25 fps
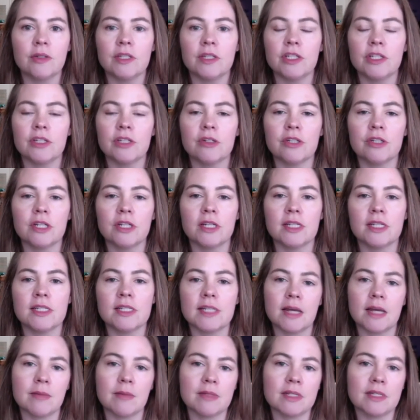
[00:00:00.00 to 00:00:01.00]
It's usually the
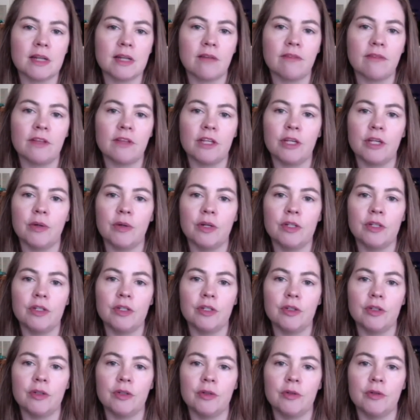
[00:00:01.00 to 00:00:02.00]
same stuff that you would
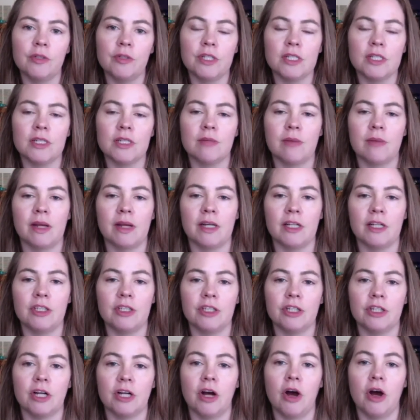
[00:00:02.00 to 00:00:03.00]
do just to manage
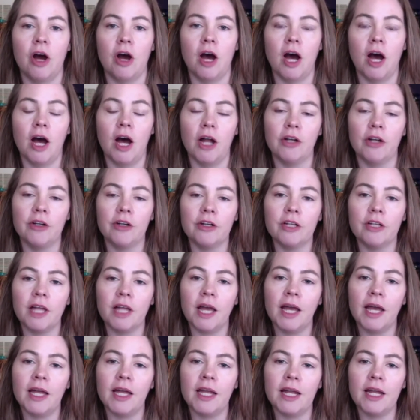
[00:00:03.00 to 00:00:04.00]
your
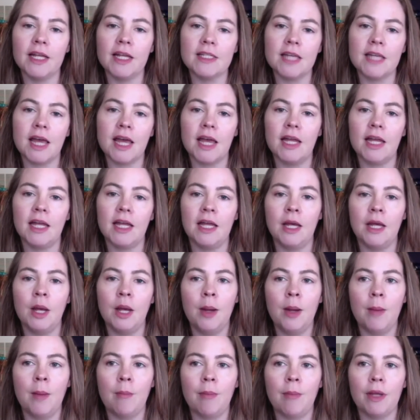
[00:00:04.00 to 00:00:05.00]
underlying anxiety,
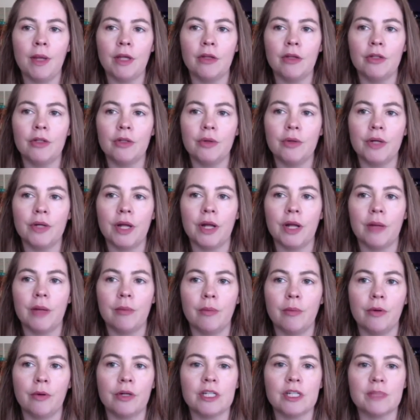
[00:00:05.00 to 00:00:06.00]
but you do it at a
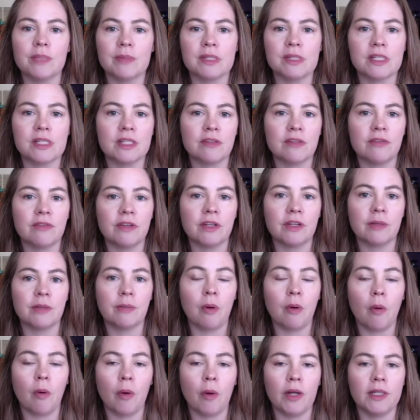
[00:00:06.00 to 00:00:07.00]
more specific
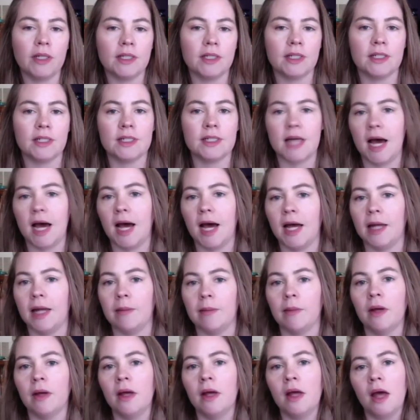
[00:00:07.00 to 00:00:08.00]
point in
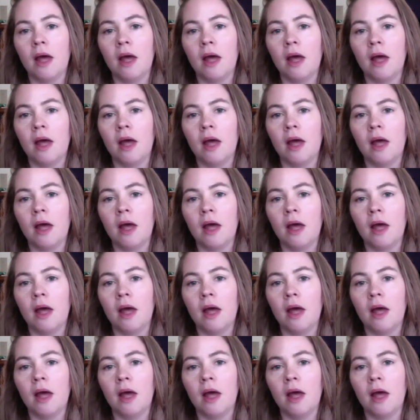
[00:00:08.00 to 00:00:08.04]
time.